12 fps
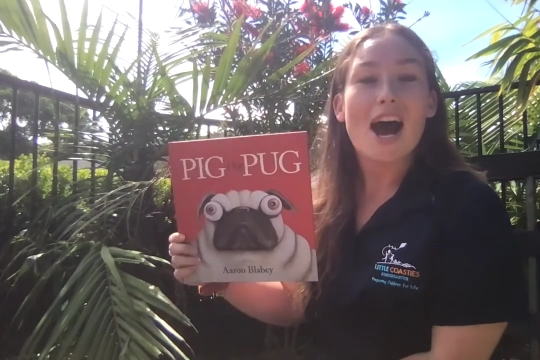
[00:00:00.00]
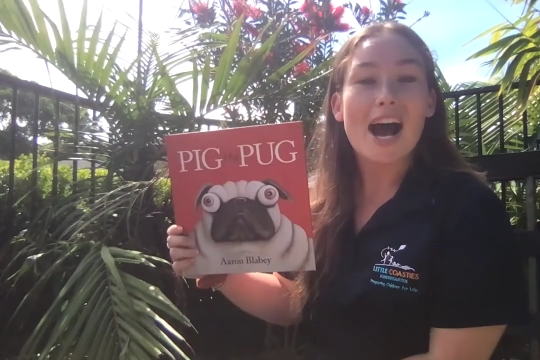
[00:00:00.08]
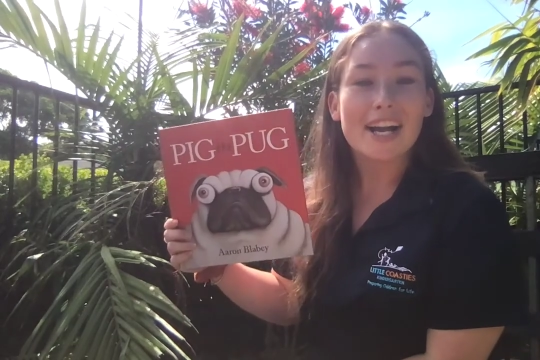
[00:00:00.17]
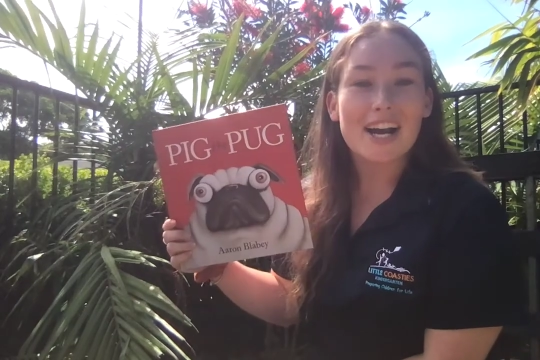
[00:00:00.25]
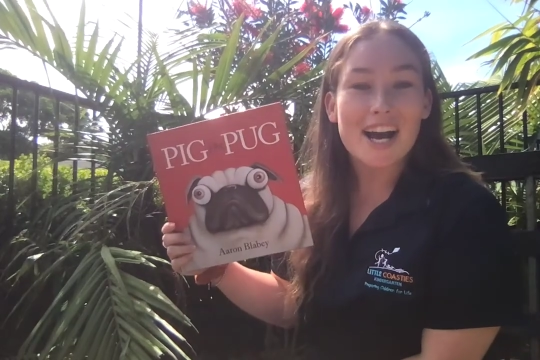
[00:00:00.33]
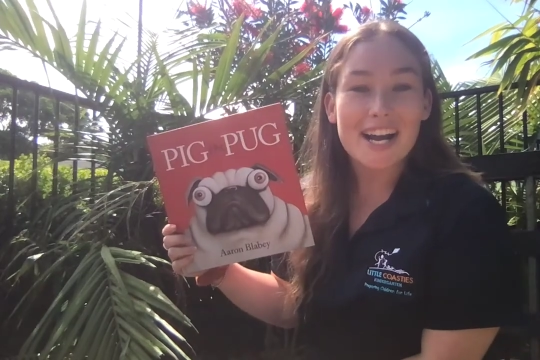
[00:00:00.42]

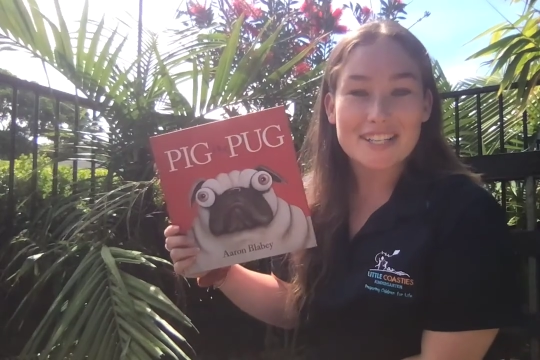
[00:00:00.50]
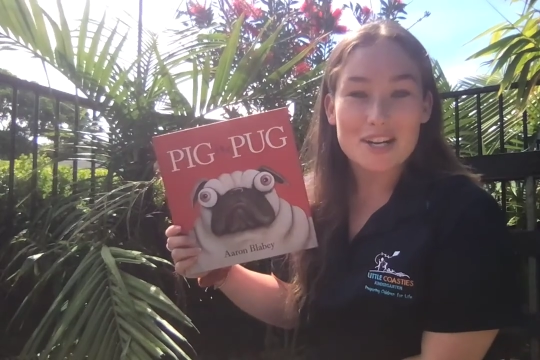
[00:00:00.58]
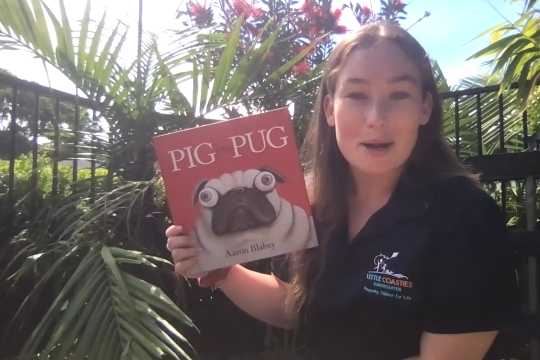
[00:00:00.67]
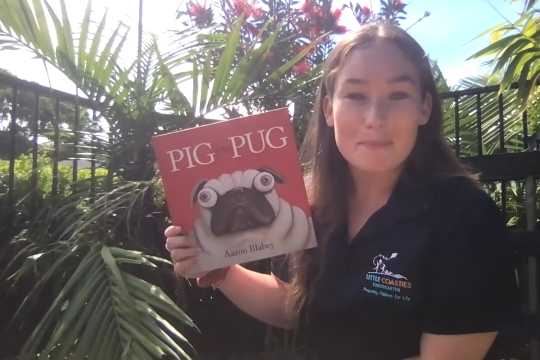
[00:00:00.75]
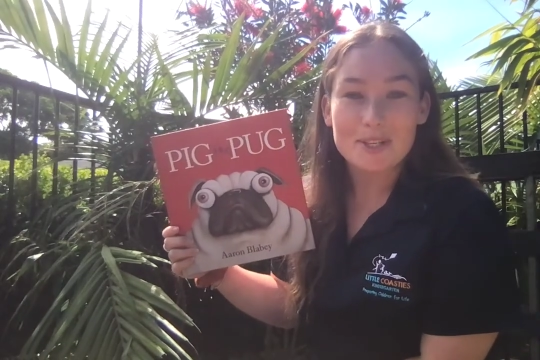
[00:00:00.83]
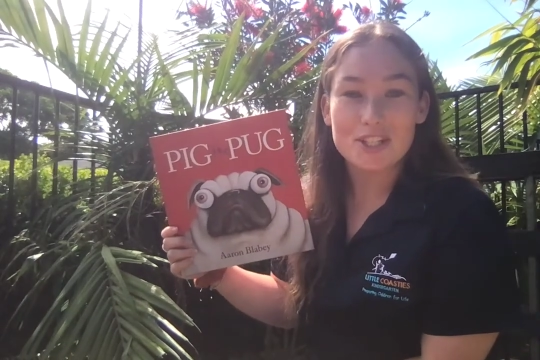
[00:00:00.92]
Hi guys,
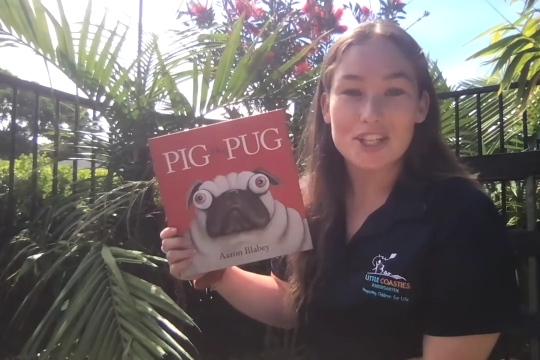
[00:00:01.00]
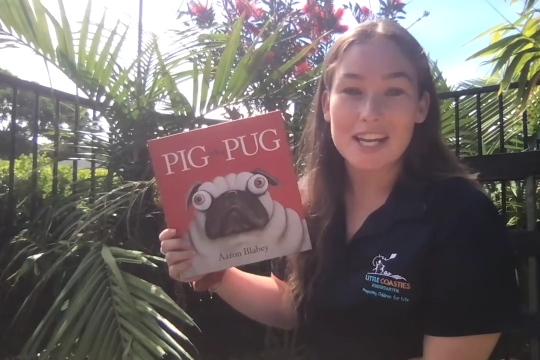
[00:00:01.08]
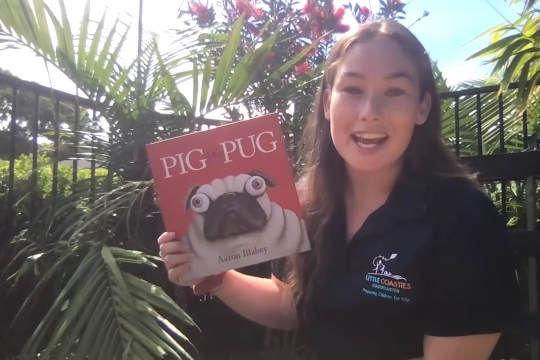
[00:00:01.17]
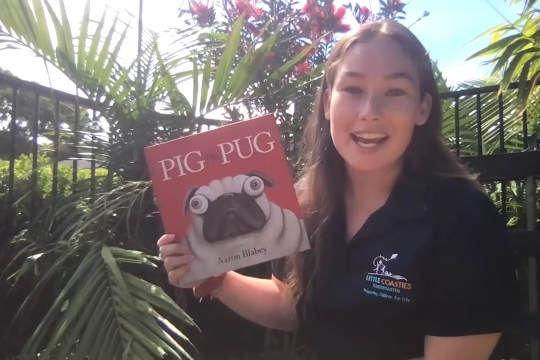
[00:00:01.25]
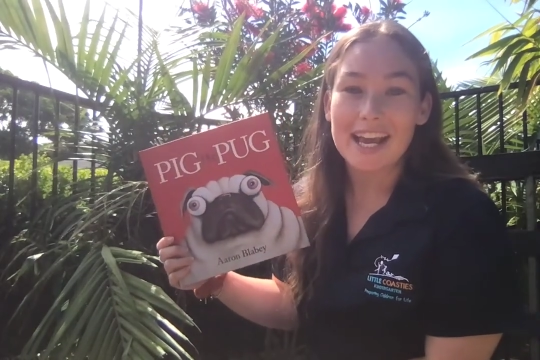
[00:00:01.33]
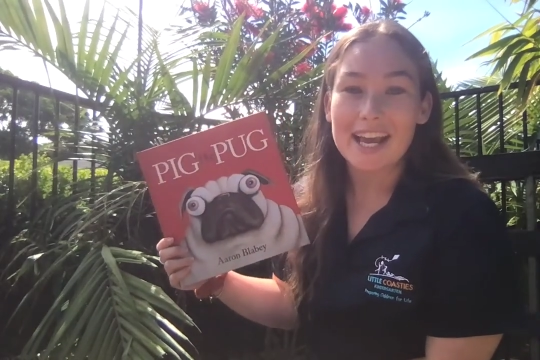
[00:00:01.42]
I'm Miss
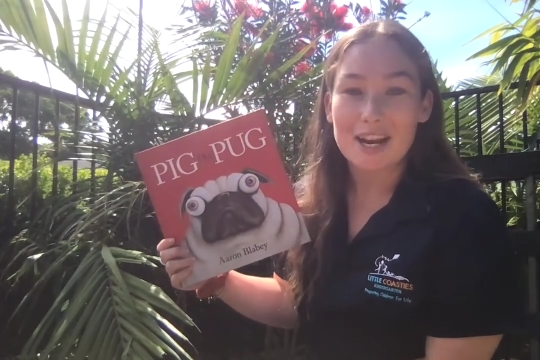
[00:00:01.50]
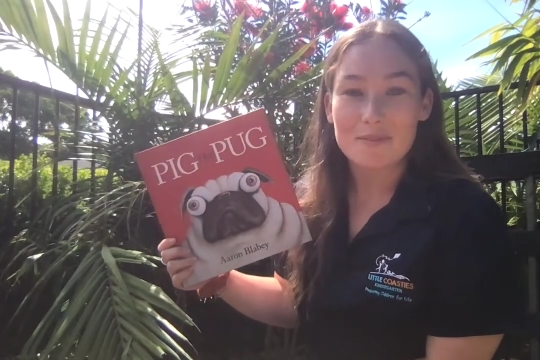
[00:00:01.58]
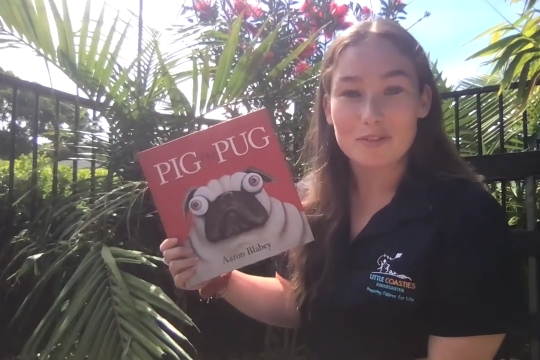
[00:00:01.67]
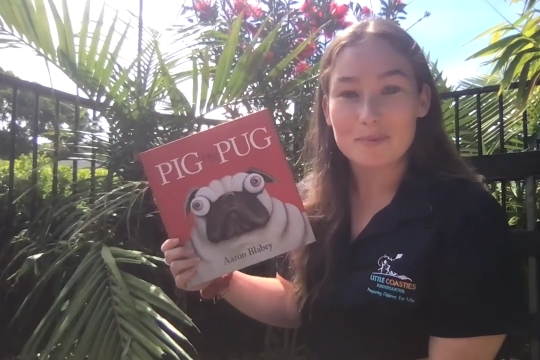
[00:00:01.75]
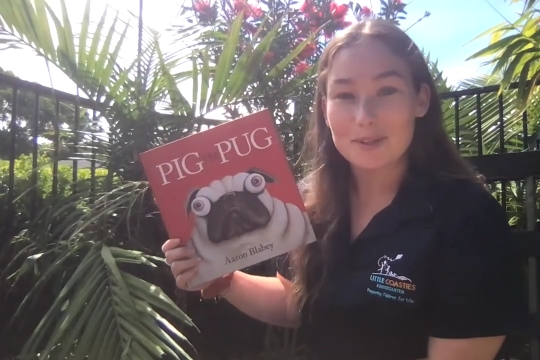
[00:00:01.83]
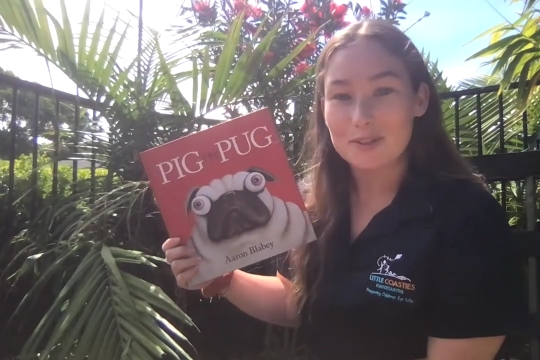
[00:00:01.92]
Shanaye and I'm
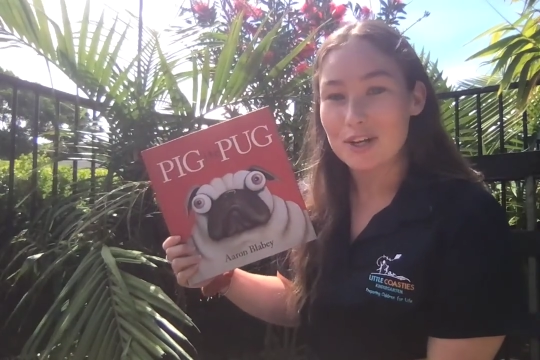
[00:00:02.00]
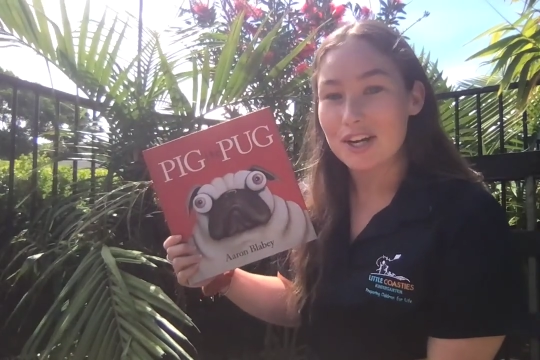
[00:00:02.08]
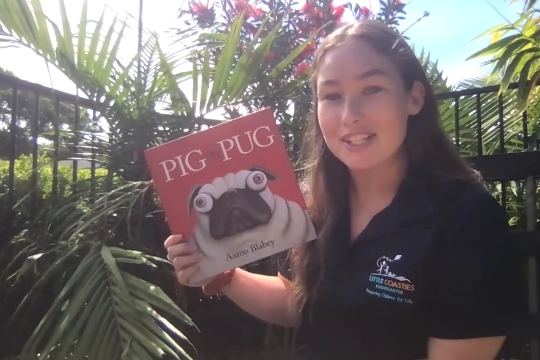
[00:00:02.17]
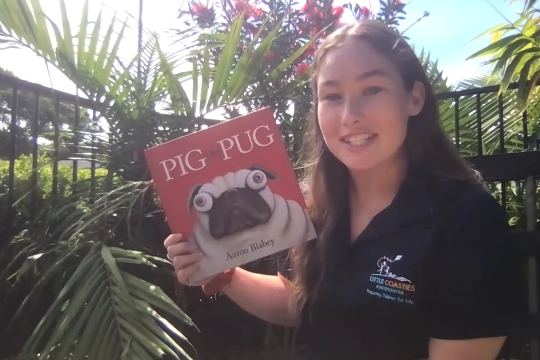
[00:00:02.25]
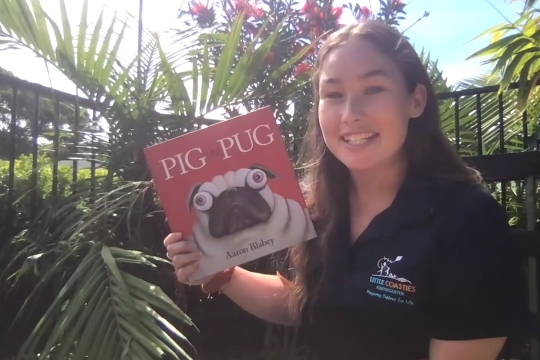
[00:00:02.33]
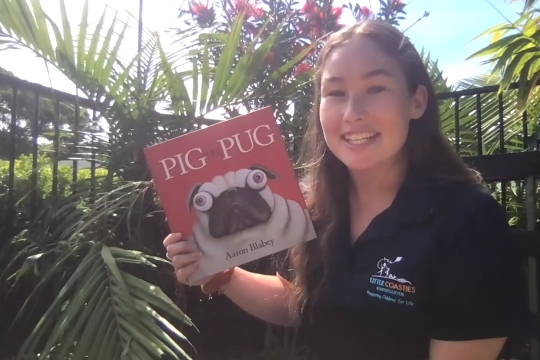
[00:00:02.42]
from Little
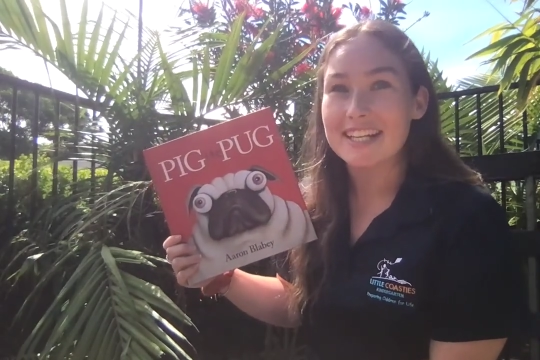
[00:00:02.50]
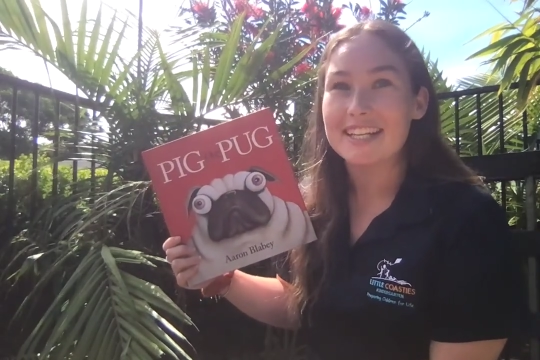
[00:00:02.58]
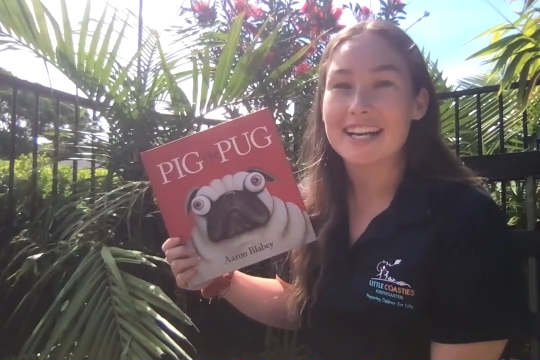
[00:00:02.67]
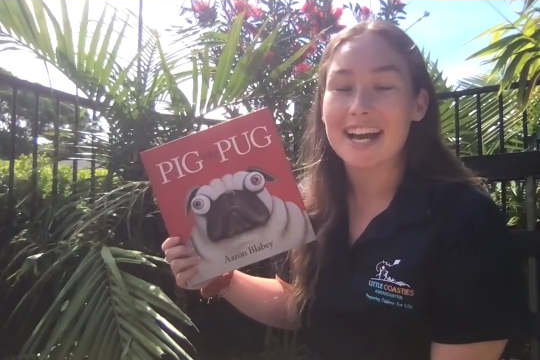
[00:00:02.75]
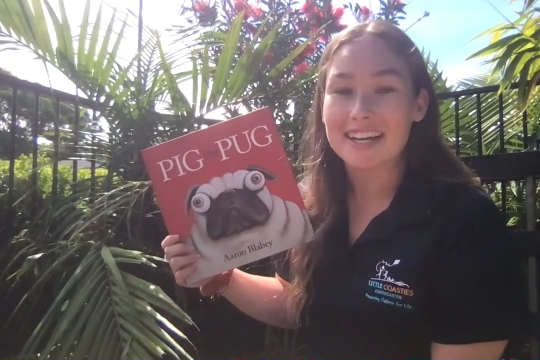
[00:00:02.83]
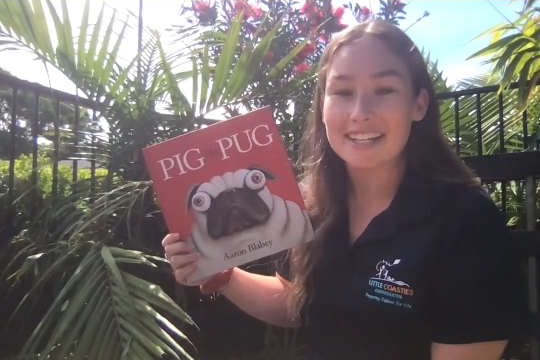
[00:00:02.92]
Coasties
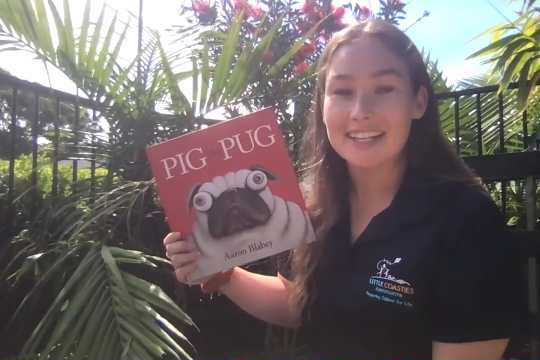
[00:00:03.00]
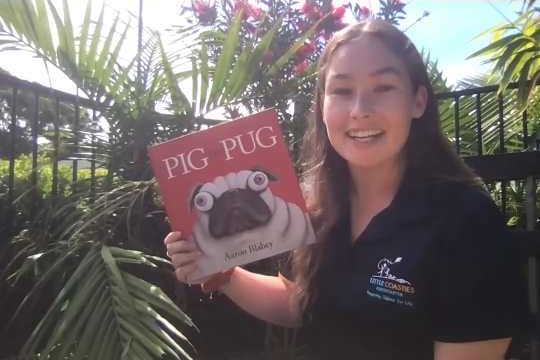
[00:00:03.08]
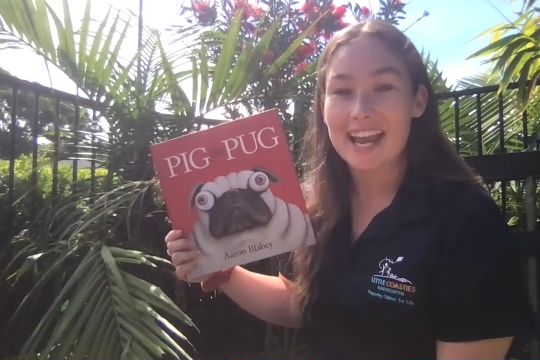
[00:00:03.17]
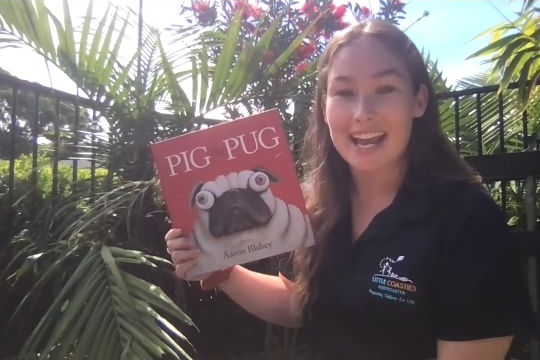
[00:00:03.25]
Kindergarten,